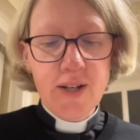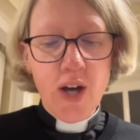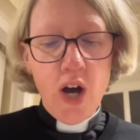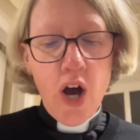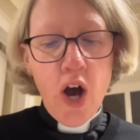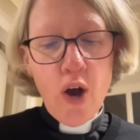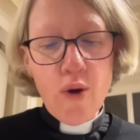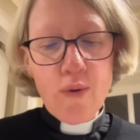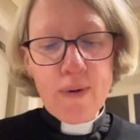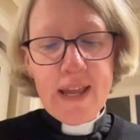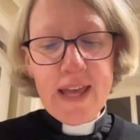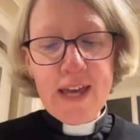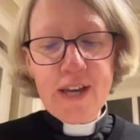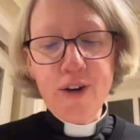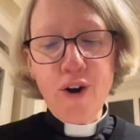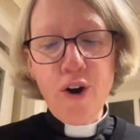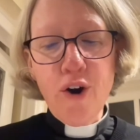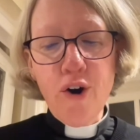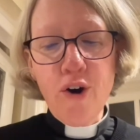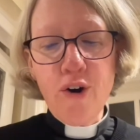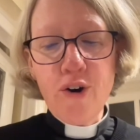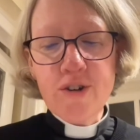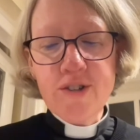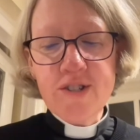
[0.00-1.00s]
Holy
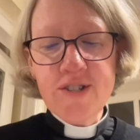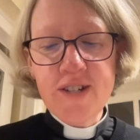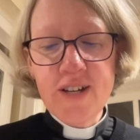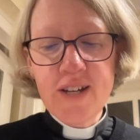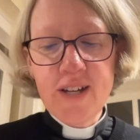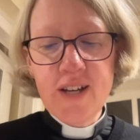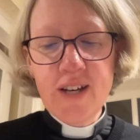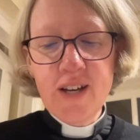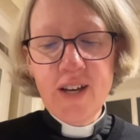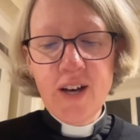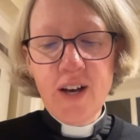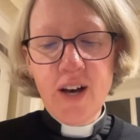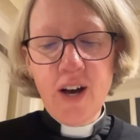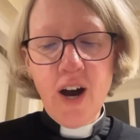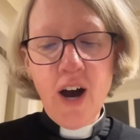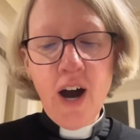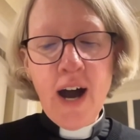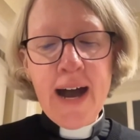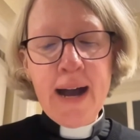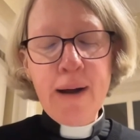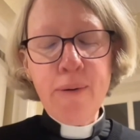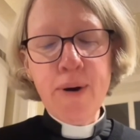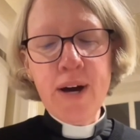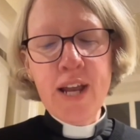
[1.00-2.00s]
God,
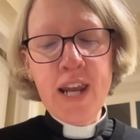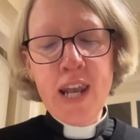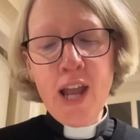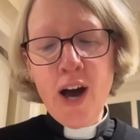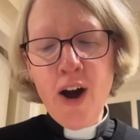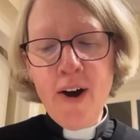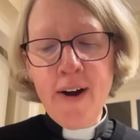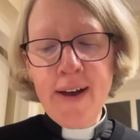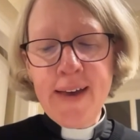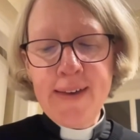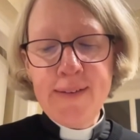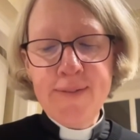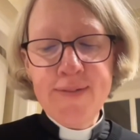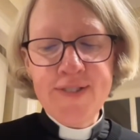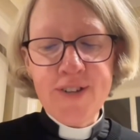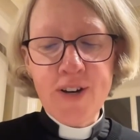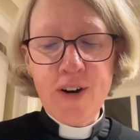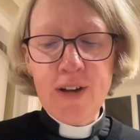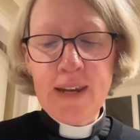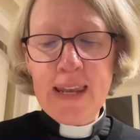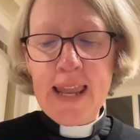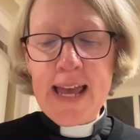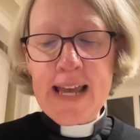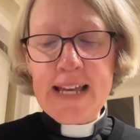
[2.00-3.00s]
our lives
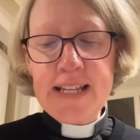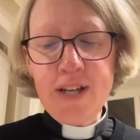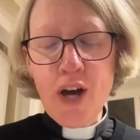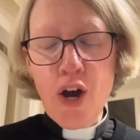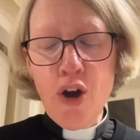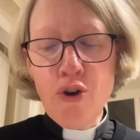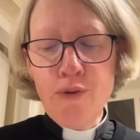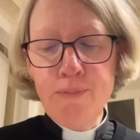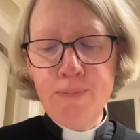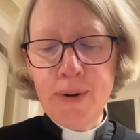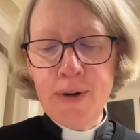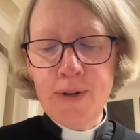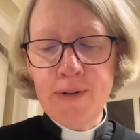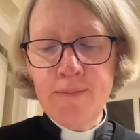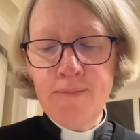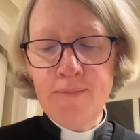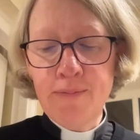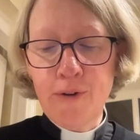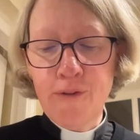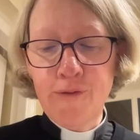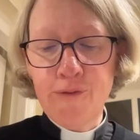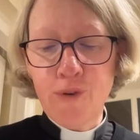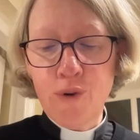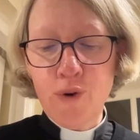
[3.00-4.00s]
are laid open
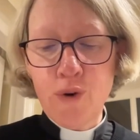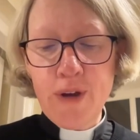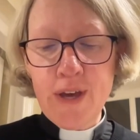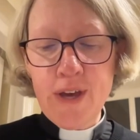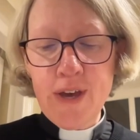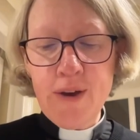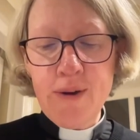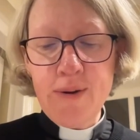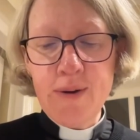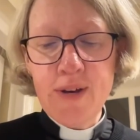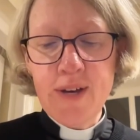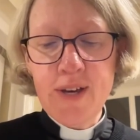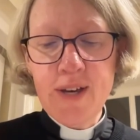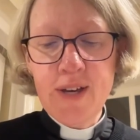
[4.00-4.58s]
before you.